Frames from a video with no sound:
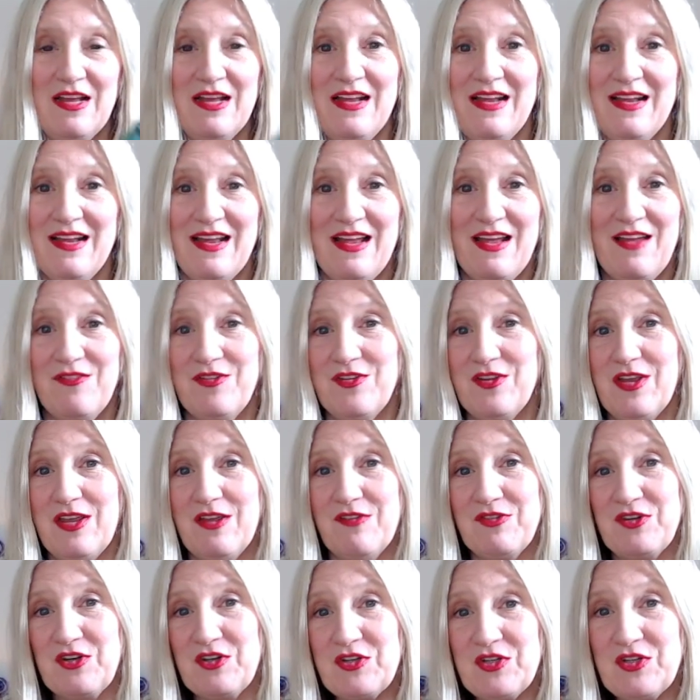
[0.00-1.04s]
if,
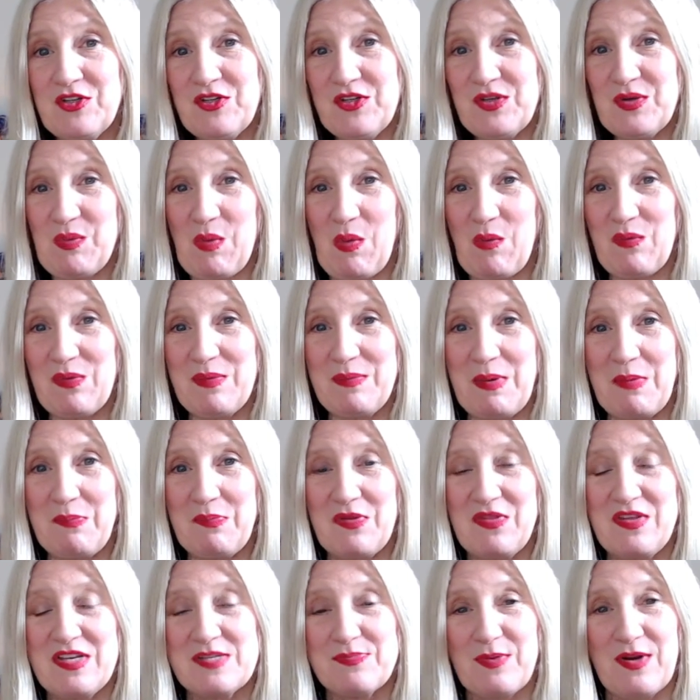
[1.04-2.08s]
if you're new, you won't remember
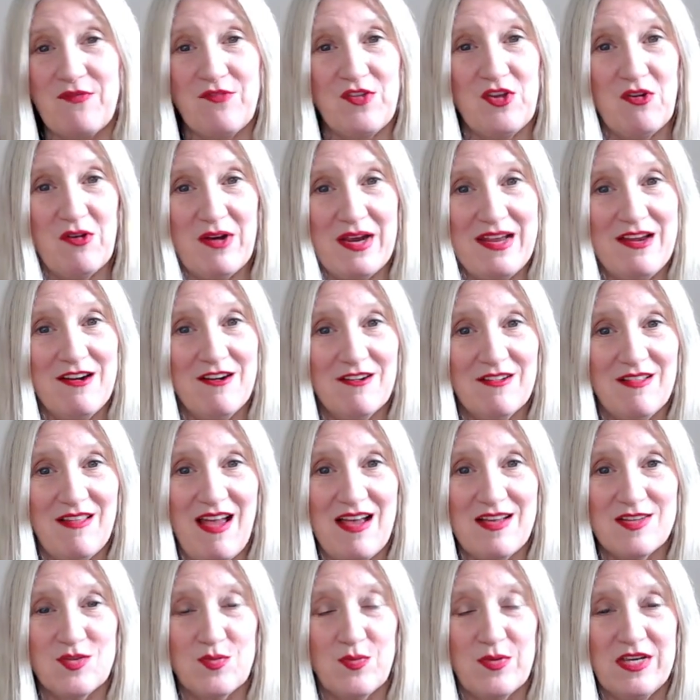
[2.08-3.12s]
this, but if you were here
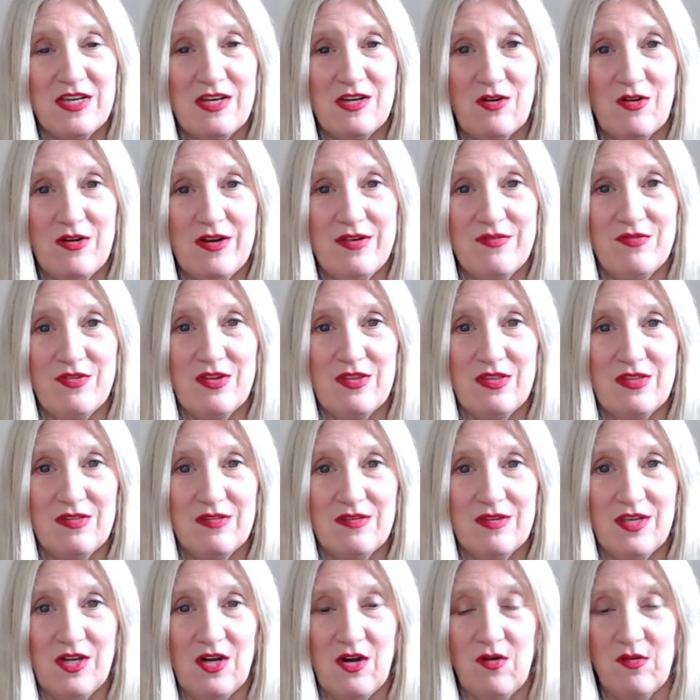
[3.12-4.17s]
last week or even,
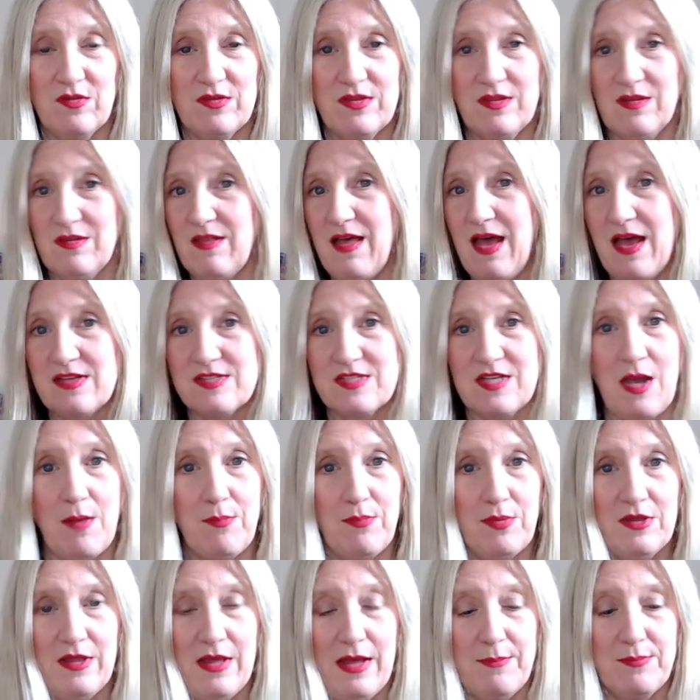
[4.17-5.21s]
you know, the last
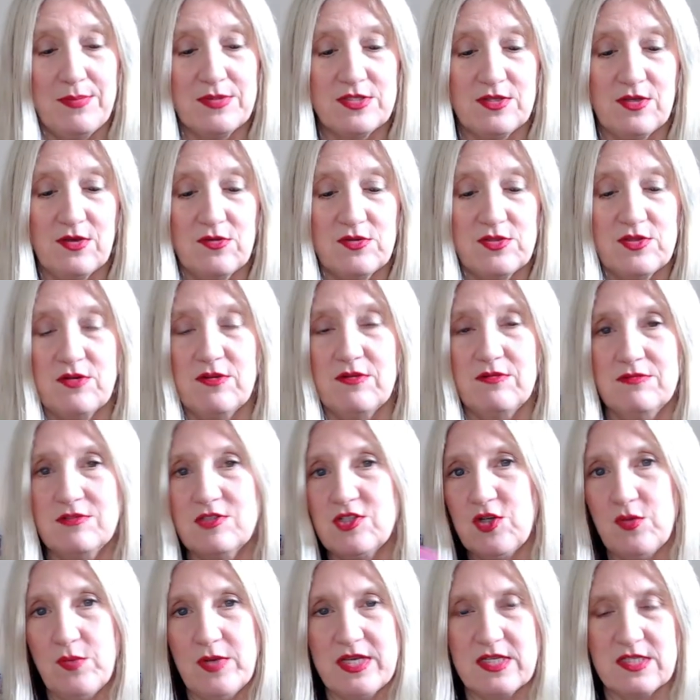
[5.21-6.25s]
couple episodes or
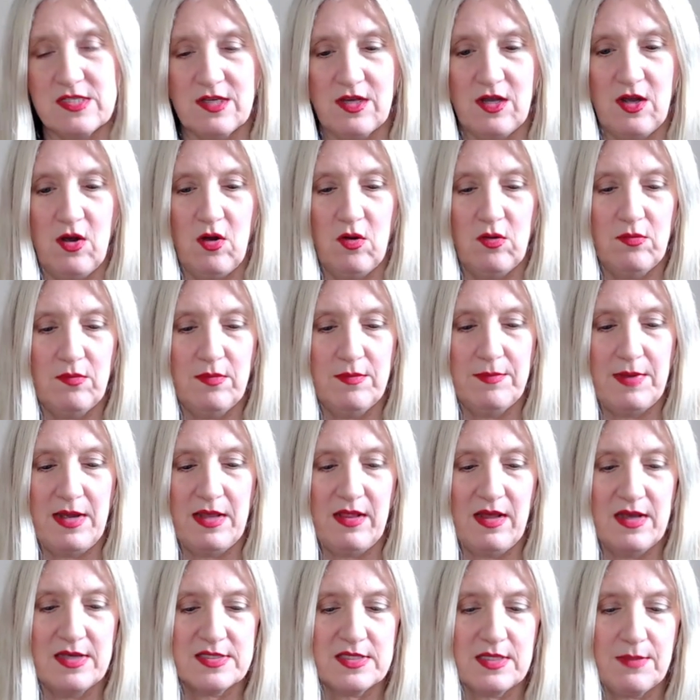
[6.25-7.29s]
two weeks ago in my
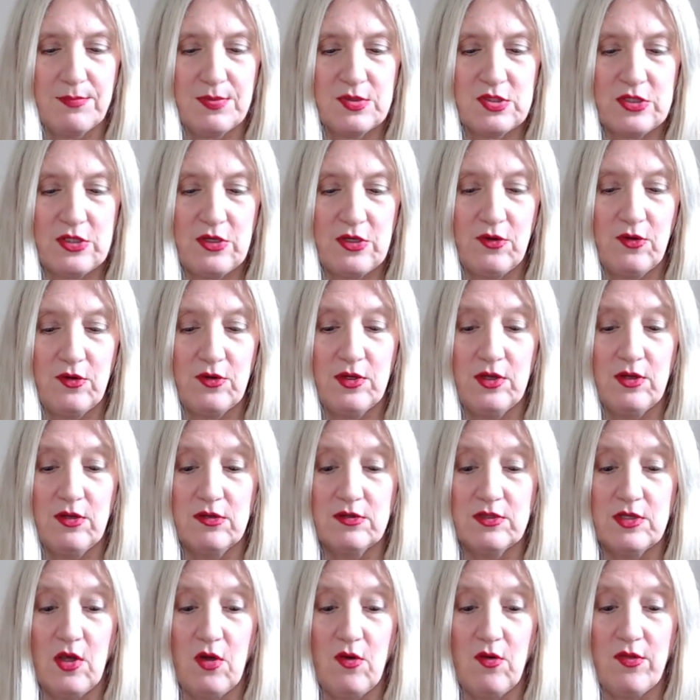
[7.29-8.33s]
last episode, you'll
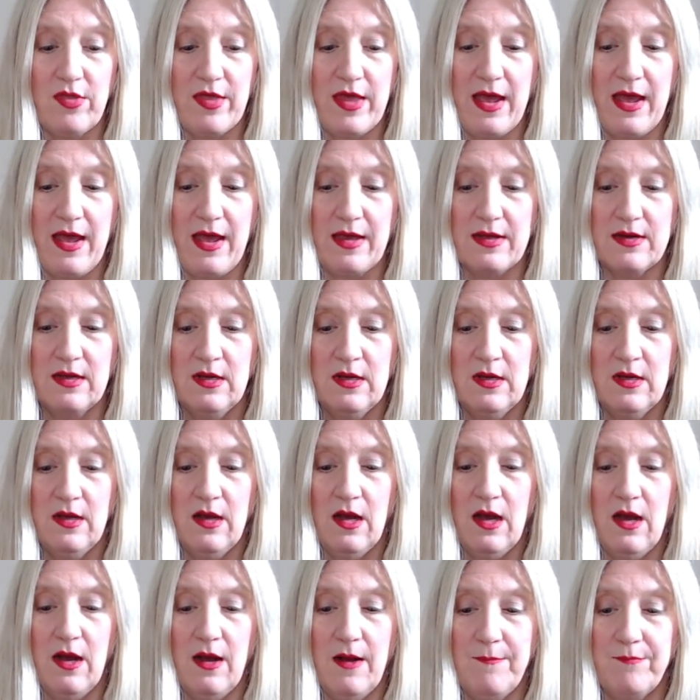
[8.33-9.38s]
know that
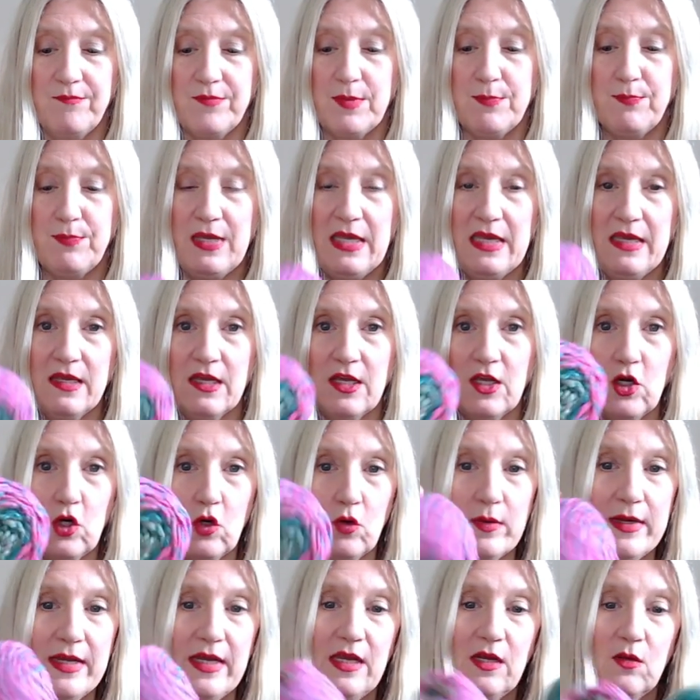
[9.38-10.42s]
um, the pink and
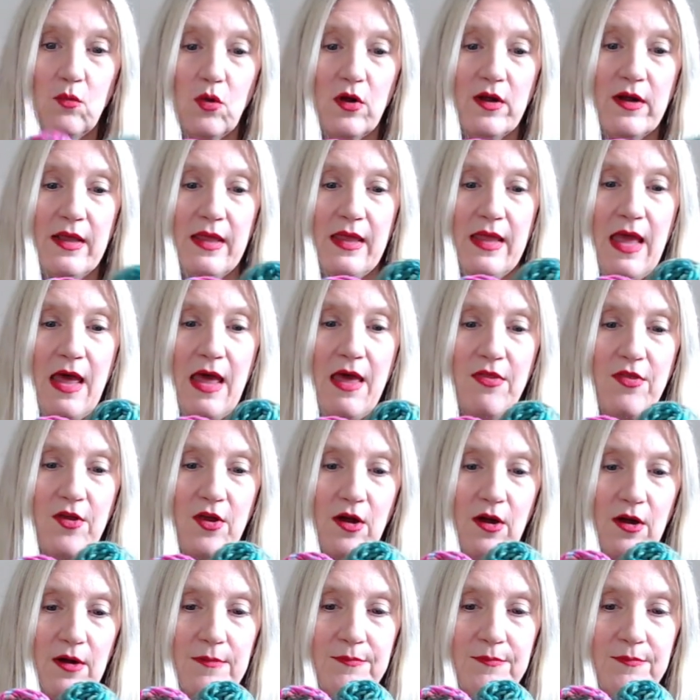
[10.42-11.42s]
green were together.